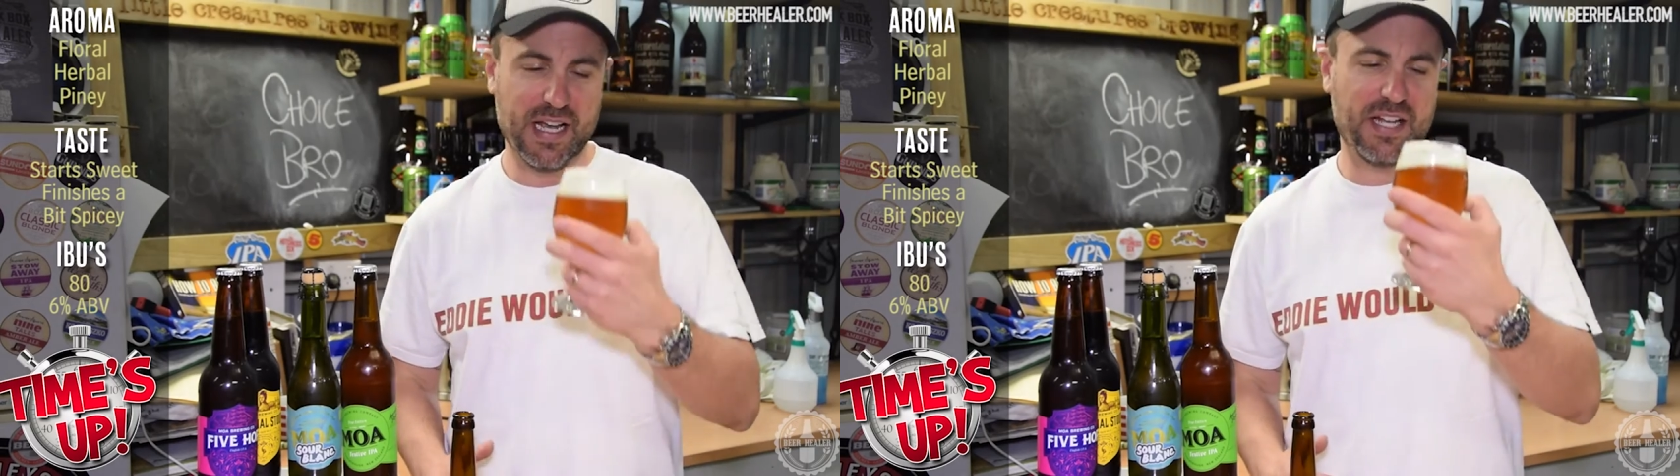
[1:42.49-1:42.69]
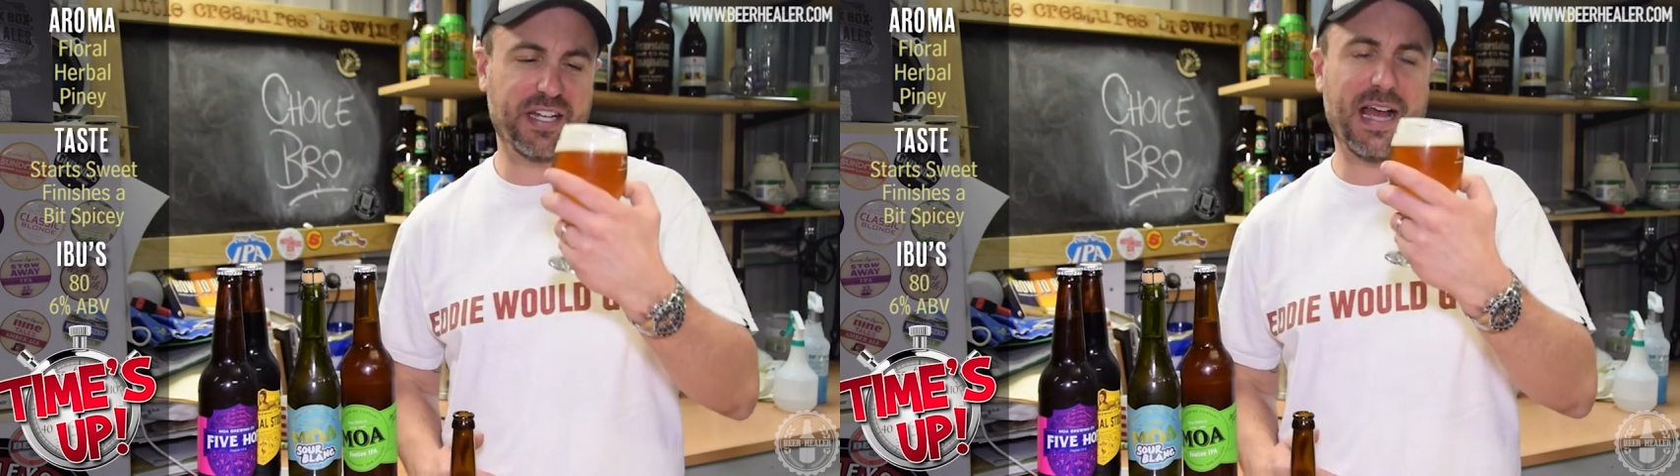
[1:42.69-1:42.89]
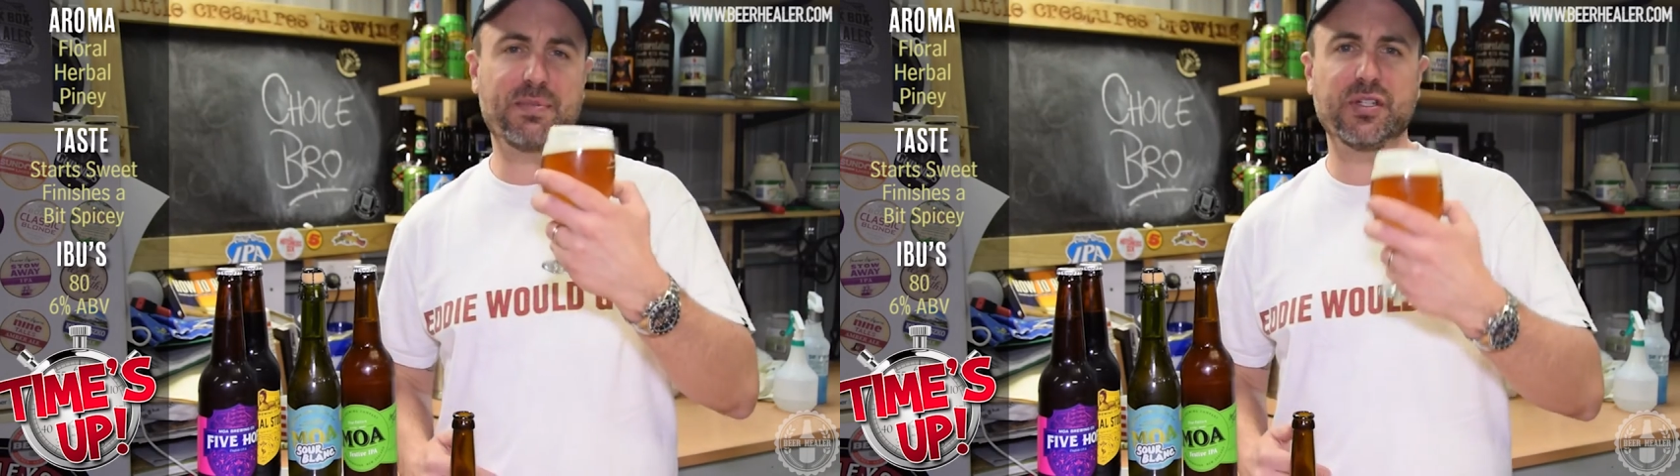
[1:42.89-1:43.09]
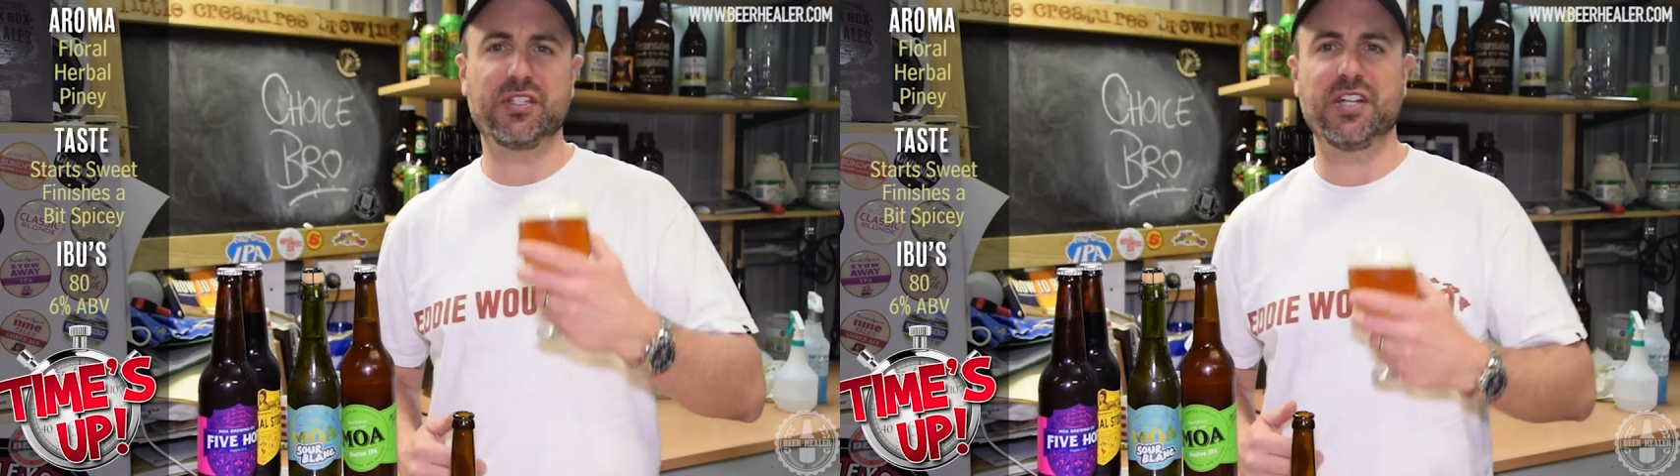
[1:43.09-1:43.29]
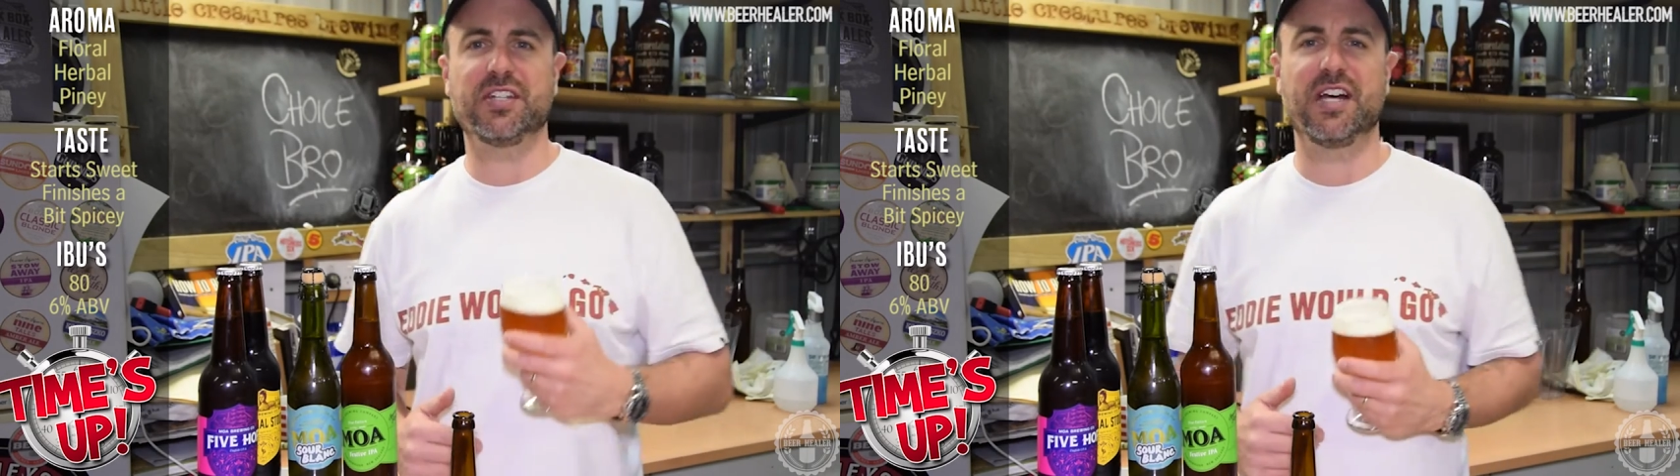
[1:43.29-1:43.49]
It's absolutely
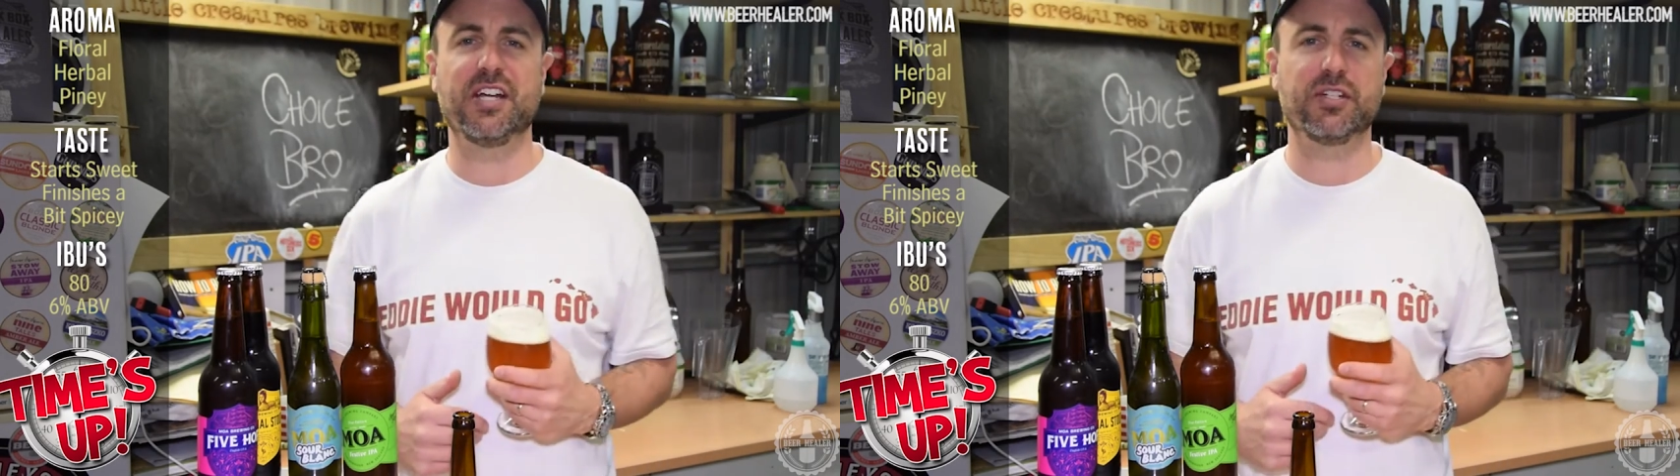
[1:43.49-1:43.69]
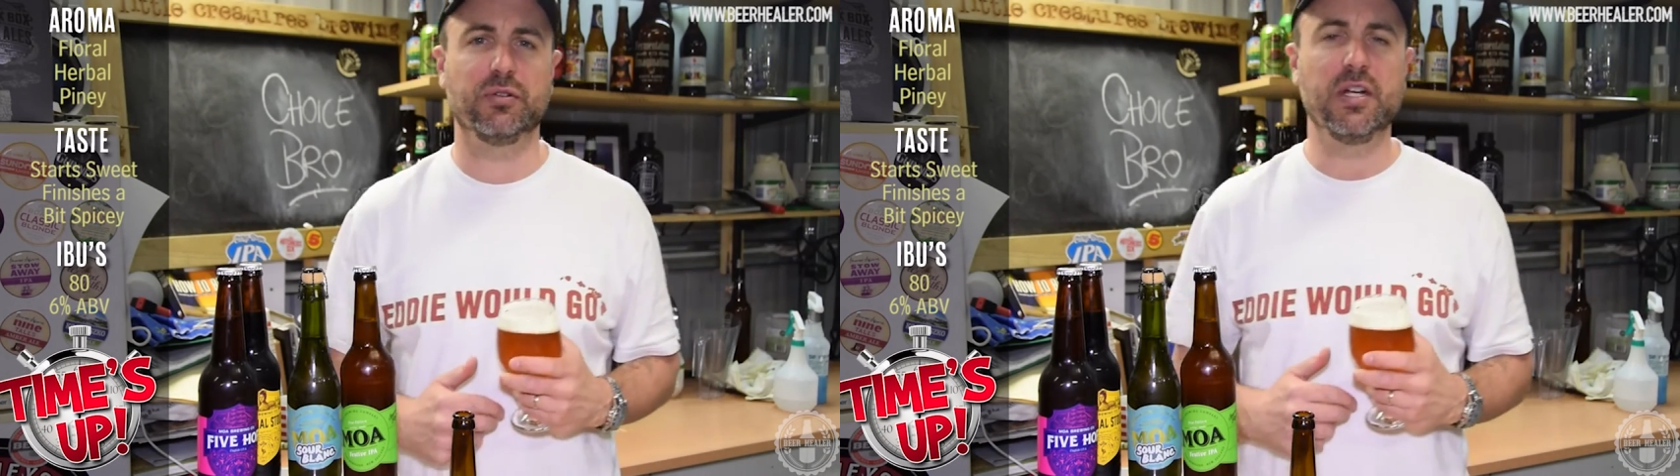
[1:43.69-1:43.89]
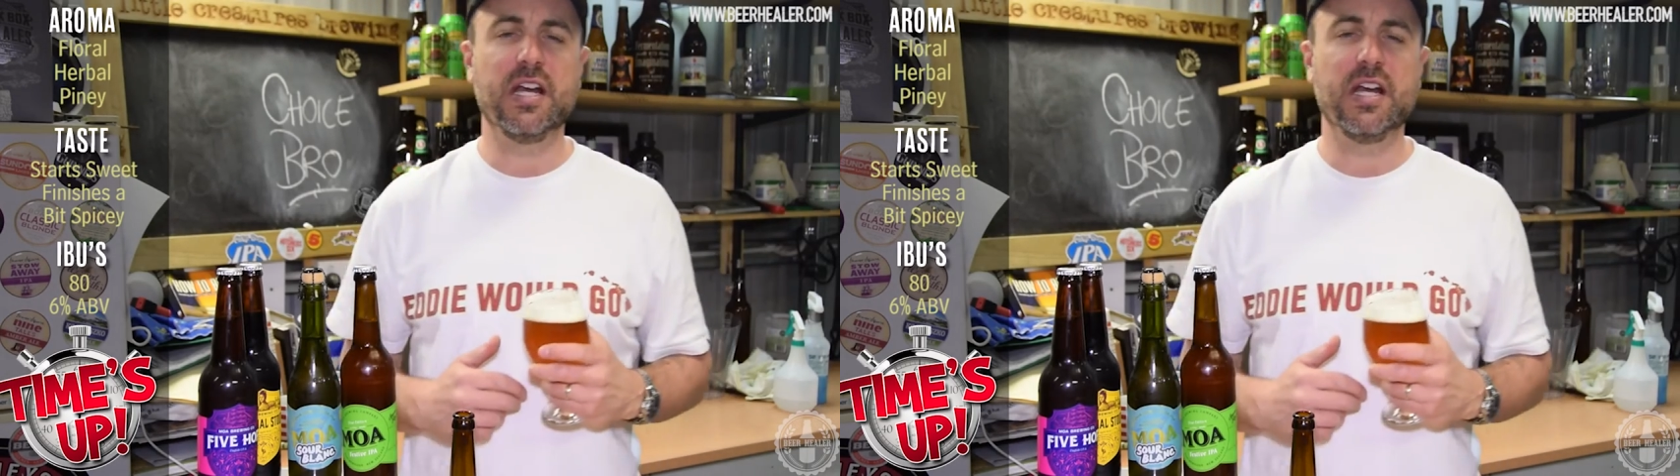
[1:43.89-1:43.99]
sensational.